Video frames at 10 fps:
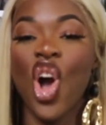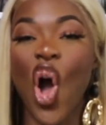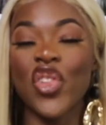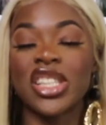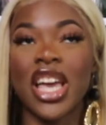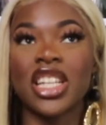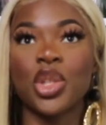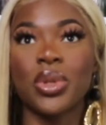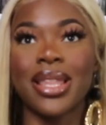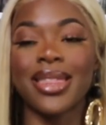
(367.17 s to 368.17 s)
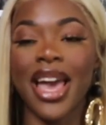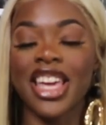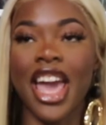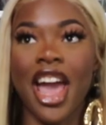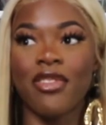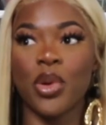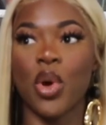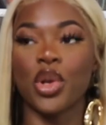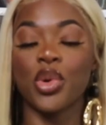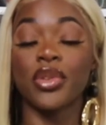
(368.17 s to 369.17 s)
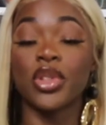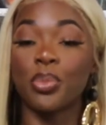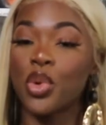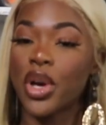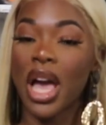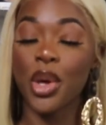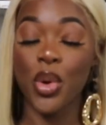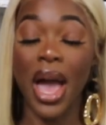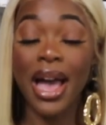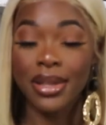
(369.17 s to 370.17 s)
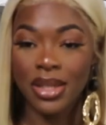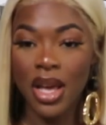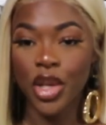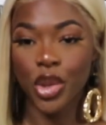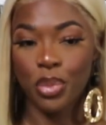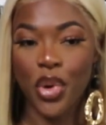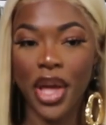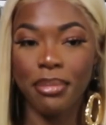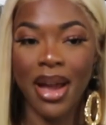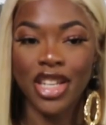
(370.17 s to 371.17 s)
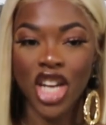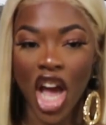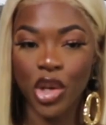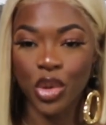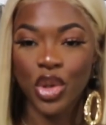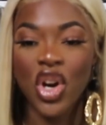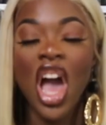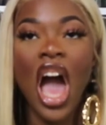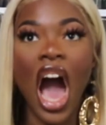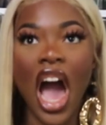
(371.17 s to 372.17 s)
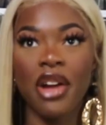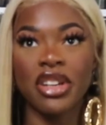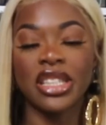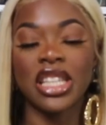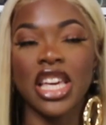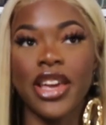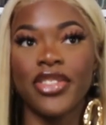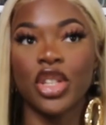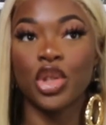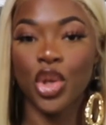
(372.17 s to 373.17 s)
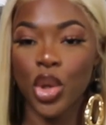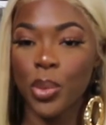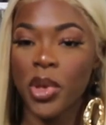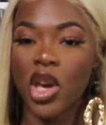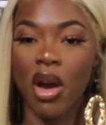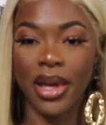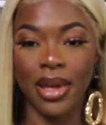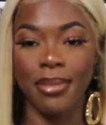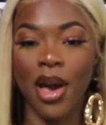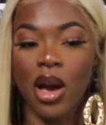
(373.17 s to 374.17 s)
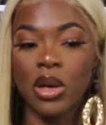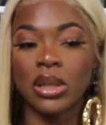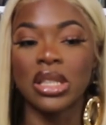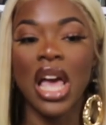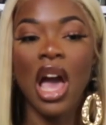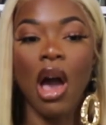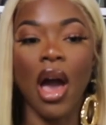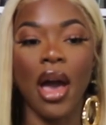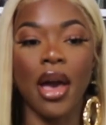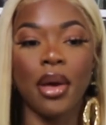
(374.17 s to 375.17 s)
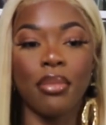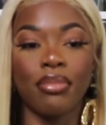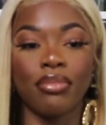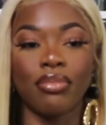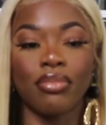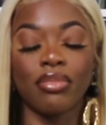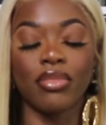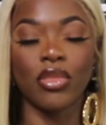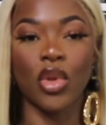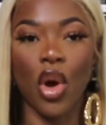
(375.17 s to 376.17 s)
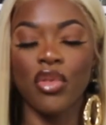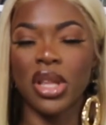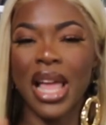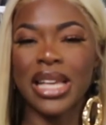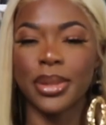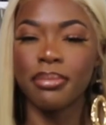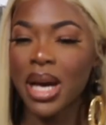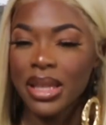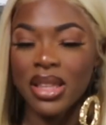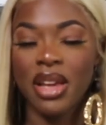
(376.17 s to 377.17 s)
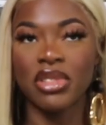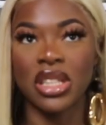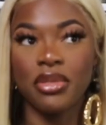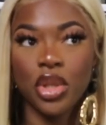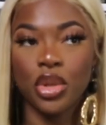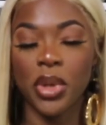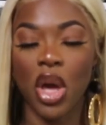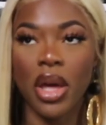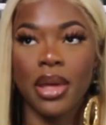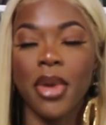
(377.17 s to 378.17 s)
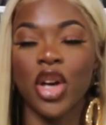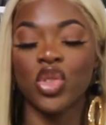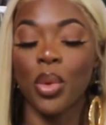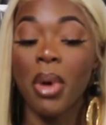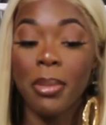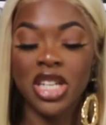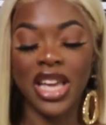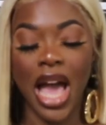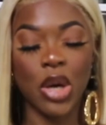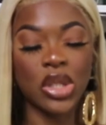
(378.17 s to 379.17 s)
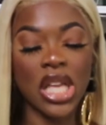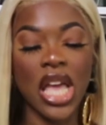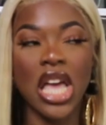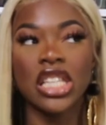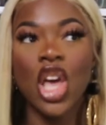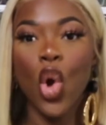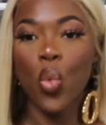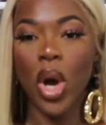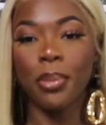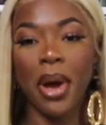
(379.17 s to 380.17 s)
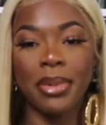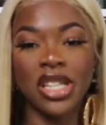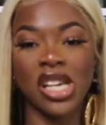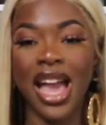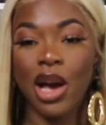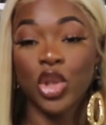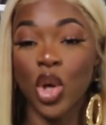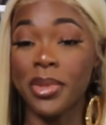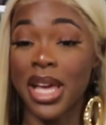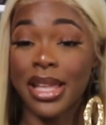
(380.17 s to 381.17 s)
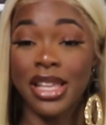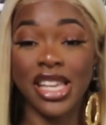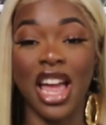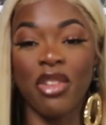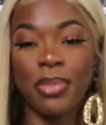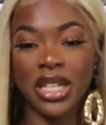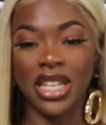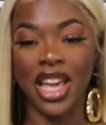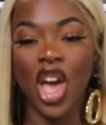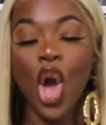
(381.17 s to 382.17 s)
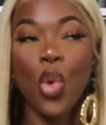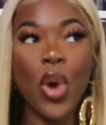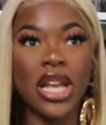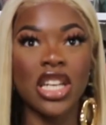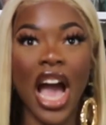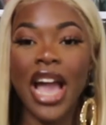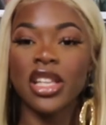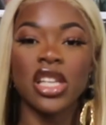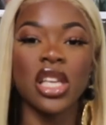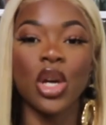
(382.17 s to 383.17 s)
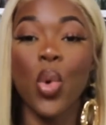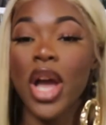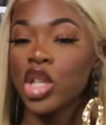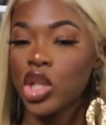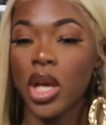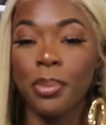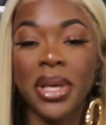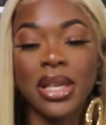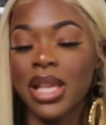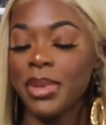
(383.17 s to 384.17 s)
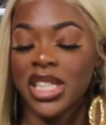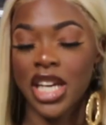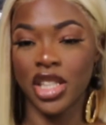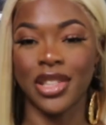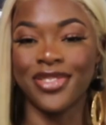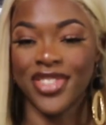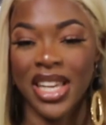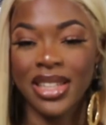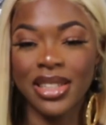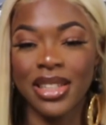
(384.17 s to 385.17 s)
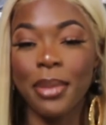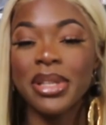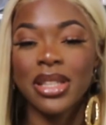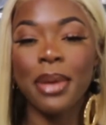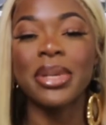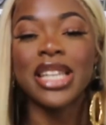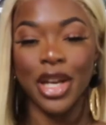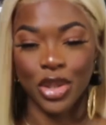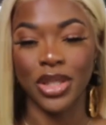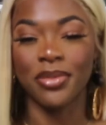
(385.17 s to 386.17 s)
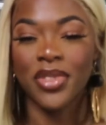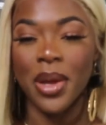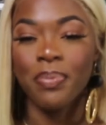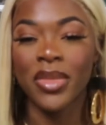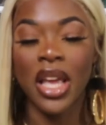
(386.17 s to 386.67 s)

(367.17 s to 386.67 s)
Obviously, I just want to thank everyone who has supported my channel. I received 2 PR emails over the last month. I received 2 PR emails from publishing houses. One publishing house told me that they didn't have budget, which I didn't question, because let me tell you something. Let me tell you something.